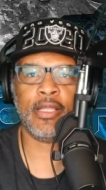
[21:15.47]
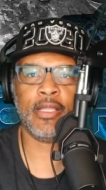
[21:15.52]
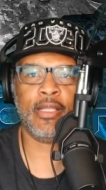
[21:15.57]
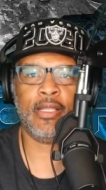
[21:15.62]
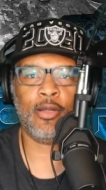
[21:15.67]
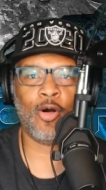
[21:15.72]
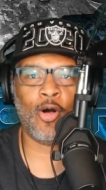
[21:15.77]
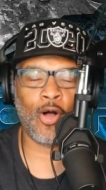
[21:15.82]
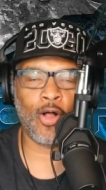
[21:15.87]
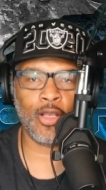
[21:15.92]

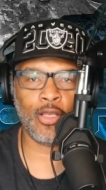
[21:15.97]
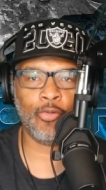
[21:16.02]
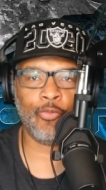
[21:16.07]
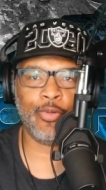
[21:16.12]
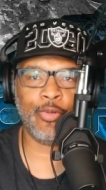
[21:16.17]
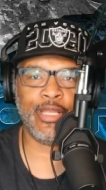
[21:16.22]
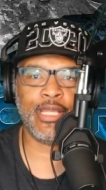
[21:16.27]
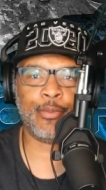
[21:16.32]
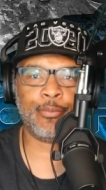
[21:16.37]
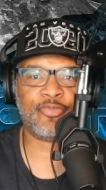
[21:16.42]
all the
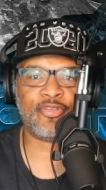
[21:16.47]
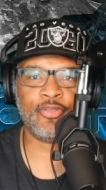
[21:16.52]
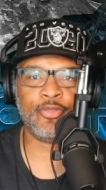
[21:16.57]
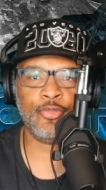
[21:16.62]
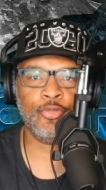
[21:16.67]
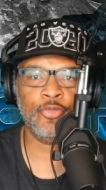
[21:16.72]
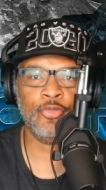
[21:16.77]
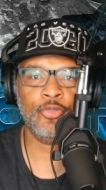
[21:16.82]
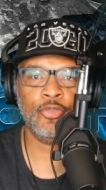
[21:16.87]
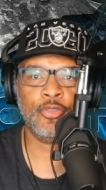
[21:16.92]
way up
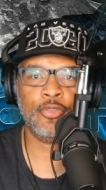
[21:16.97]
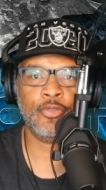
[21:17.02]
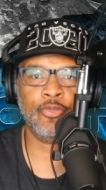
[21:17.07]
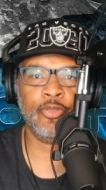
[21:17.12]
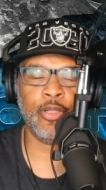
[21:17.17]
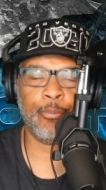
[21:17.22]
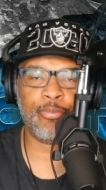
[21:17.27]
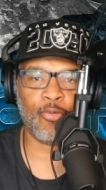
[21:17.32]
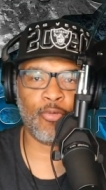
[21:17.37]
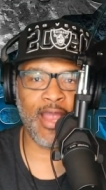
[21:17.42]
to
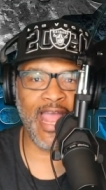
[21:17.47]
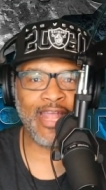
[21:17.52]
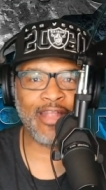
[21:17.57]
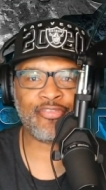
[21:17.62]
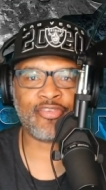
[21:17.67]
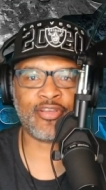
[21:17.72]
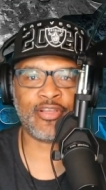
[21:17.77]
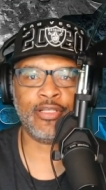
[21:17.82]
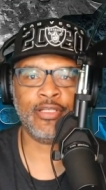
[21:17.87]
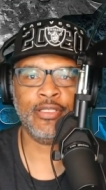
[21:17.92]

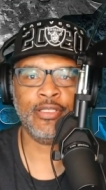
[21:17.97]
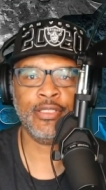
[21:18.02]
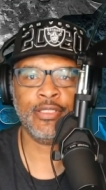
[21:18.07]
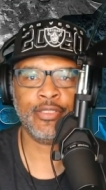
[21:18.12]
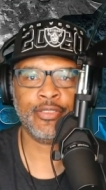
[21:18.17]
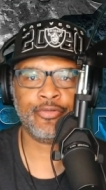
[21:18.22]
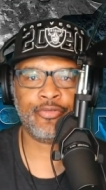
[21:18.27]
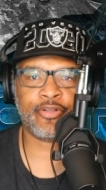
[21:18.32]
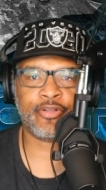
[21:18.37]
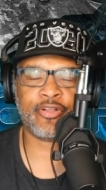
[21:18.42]
Nebraska
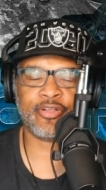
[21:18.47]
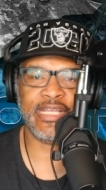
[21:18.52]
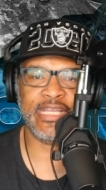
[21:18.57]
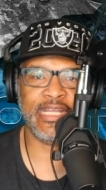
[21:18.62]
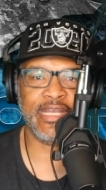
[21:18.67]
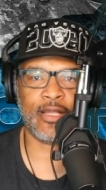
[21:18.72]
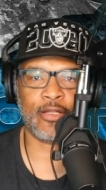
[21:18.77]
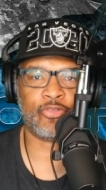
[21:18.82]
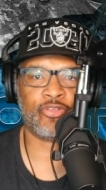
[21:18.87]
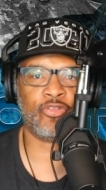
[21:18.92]
to
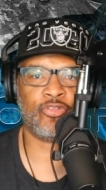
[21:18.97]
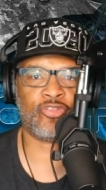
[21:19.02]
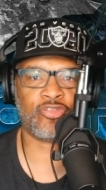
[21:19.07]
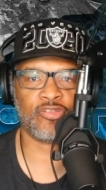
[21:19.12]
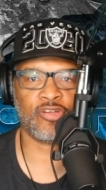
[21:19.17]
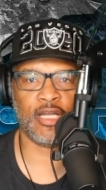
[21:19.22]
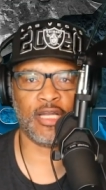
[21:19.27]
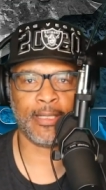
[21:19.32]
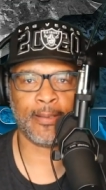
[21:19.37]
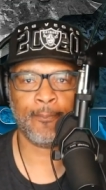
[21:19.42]
clean out your
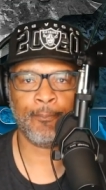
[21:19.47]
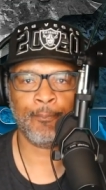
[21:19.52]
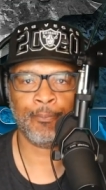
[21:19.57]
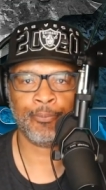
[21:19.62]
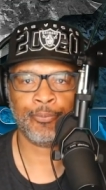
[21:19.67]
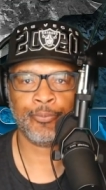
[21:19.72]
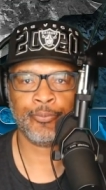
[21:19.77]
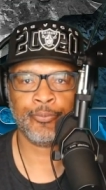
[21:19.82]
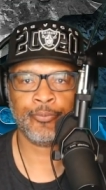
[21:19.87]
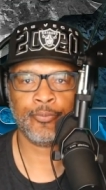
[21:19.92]
truck.
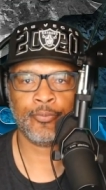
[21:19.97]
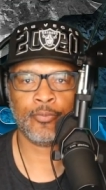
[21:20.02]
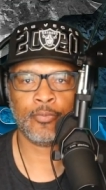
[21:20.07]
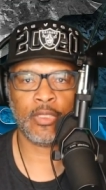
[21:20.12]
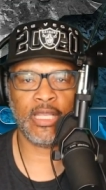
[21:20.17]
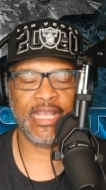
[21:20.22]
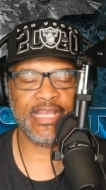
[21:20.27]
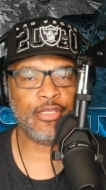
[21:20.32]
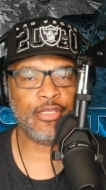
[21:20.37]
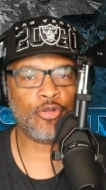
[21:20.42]

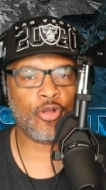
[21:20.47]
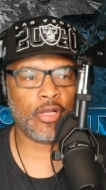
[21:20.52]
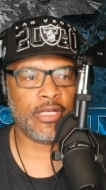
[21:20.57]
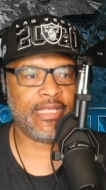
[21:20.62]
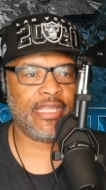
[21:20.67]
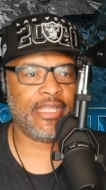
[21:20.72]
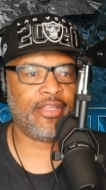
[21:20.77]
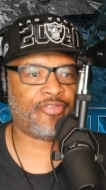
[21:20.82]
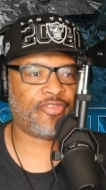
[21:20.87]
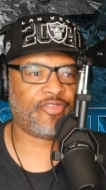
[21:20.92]
And you're going to
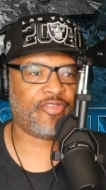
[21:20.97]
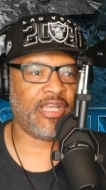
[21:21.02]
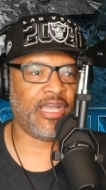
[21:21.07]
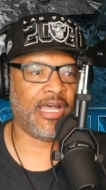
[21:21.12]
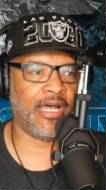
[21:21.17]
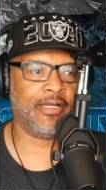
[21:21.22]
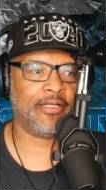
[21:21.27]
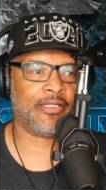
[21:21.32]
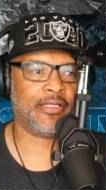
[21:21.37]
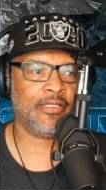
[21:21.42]
get
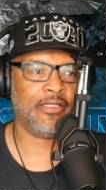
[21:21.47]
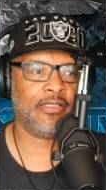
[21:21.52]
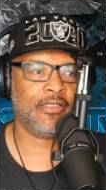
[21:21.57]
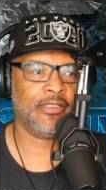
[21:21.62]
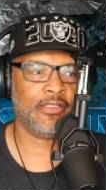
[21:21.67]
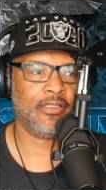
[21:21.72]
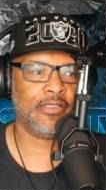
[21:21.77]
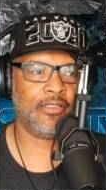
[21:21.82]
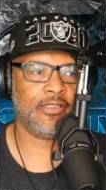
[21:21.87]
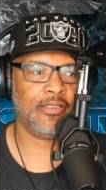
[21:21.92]
stuck.
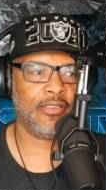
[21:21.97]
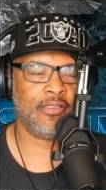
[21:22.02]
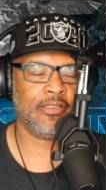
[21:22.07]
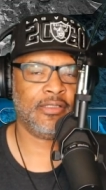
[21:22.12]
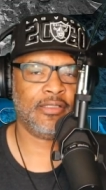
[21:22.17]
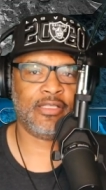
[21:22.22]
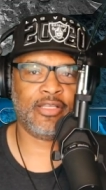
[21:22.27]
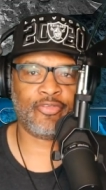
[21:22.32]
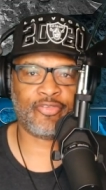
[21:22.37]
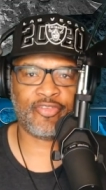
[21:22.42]

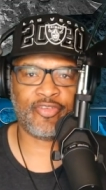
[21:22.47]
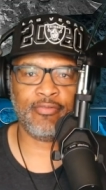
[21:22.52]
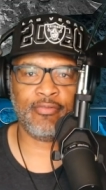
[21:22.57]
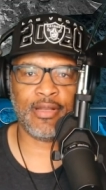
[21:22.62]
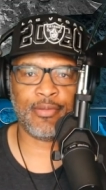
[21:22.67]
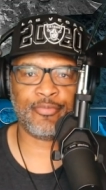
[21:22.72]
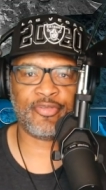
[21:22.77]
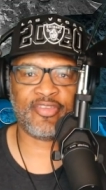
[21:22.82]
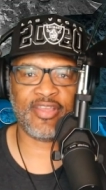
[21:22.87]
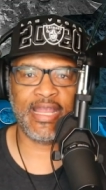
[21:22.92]
You see what
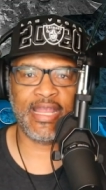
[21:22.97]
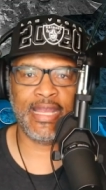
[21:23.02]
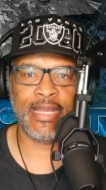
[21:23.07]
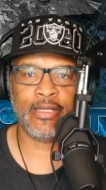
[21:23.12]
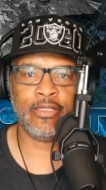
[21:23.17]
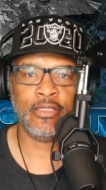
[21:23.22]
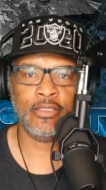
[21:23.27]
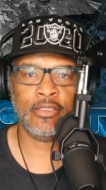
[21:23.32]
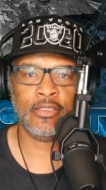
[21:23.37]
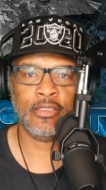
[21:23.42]
I'm
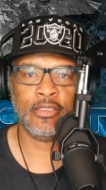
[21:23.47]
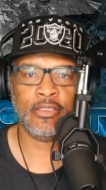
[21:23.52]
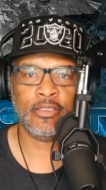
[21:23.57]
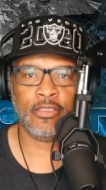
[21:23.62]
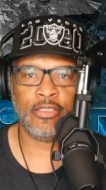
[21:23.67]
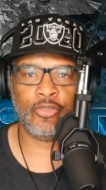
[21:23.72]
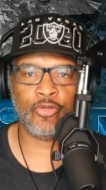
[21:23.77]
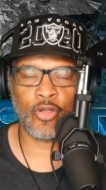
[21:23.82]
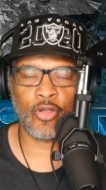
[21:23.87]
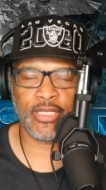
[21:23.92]
saying?
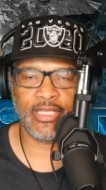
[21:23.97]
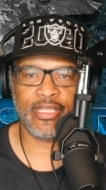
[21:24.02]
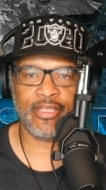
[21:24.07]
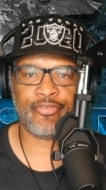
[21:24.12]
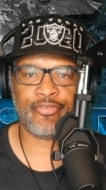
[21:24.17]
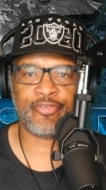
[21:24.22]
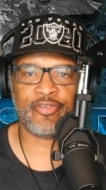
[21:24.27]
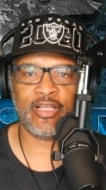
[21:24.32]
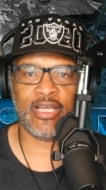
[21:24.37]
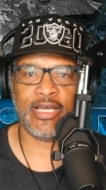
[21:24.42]
You're going to get
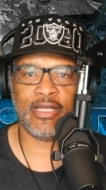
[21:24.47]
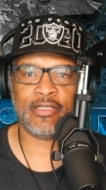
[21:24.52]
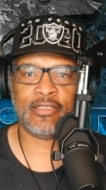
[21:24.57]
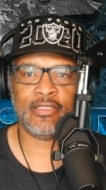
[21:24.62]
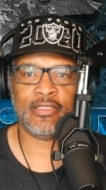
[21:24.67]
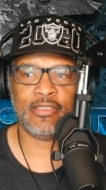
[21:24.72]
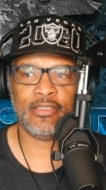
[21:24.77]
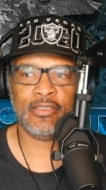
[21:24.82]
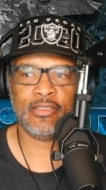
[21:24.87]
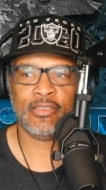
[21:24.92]

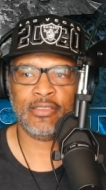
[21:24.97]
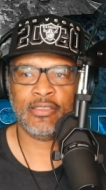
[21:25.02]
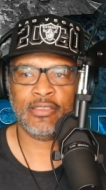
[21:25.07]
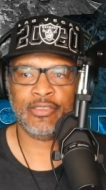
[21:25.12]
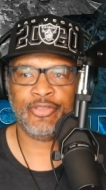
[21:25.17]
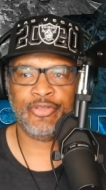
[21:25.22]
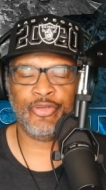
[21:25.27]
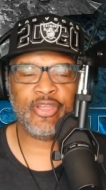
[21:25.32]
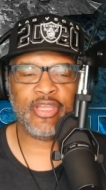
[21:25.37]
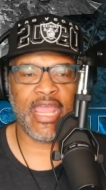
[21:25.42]
stuck.
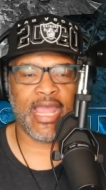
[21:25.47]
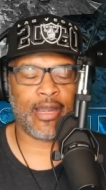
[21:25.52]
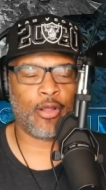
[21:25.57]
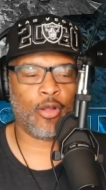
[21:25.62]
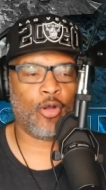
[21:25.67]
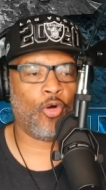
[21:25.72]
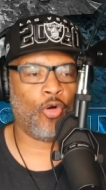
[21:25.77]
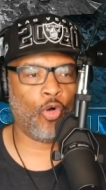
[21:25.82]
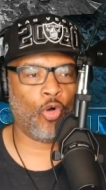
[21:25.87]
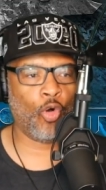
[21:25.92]
You got a
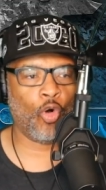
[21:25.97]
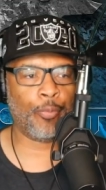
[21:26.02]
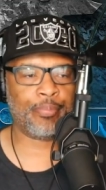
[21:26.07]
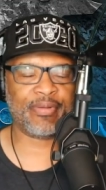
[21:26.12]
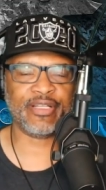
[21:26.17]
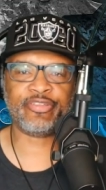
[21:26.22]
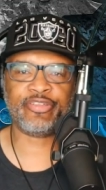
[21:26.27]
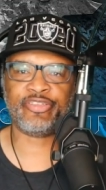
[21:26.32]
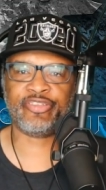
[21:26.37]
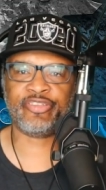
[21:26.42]
whole
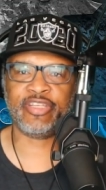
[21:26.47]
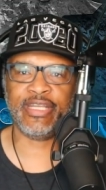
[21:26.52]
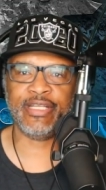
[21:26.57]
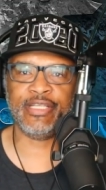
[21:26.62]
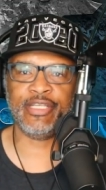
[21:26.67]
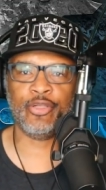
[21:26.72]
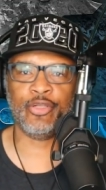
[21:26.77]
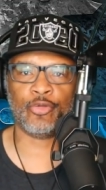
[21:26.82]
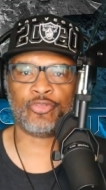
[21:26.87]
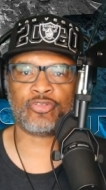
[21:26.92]
bunch of shit
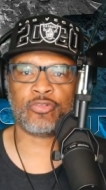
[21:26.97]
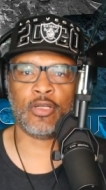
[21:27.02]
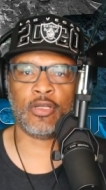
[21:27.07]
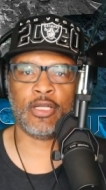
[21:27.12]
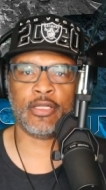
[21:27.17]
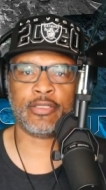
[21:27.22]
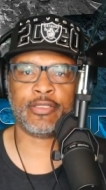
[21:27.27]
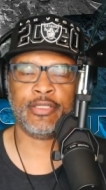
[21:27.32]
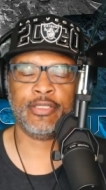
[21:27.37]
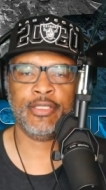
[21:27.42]
in your
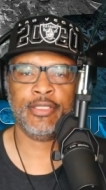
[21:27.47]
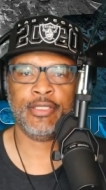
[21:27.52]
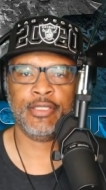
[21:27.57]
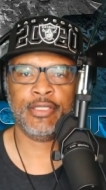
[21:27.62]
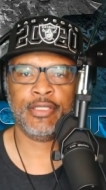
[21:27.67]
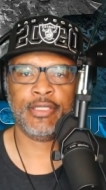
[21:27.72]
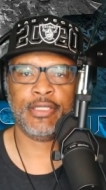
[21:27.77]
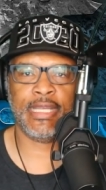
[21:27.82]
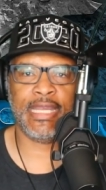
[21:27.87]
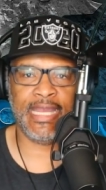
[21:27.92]
truck,
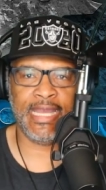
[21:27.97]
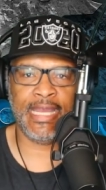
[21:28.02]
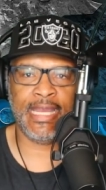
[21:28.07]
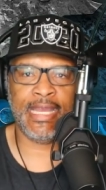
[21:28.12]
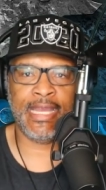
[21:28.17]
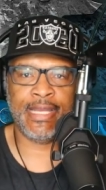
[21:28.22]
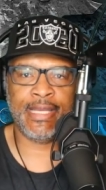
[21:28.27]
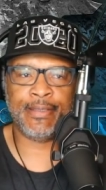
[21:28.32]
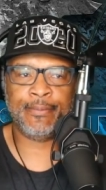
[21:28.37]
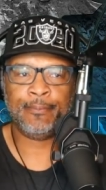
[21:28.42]

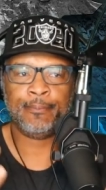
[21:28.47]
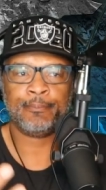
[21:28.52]
and